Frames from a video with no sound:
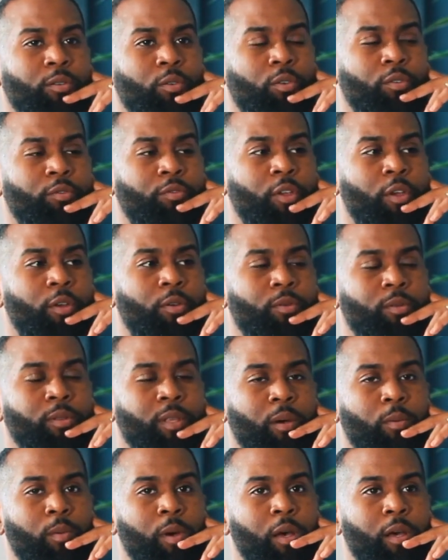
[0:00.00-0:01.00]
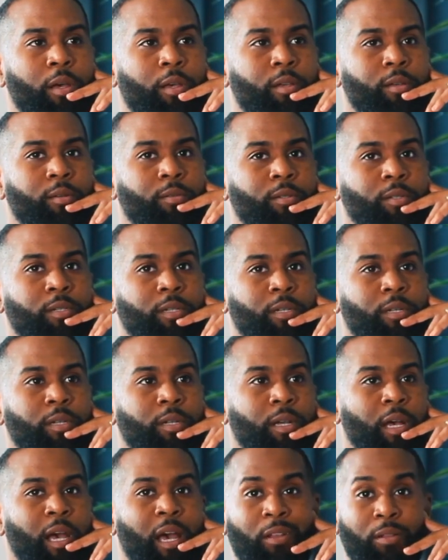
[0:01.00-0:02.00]
or a few that work.
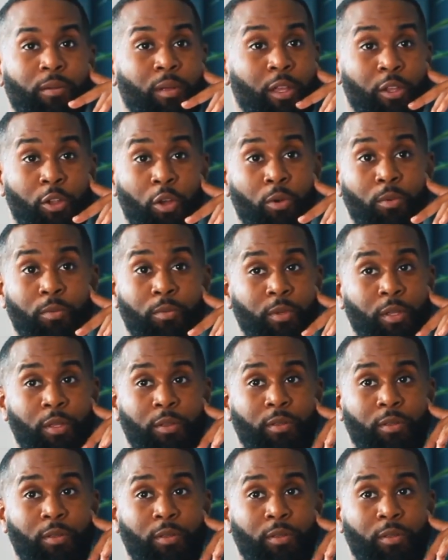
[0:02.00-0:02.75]
And, you know,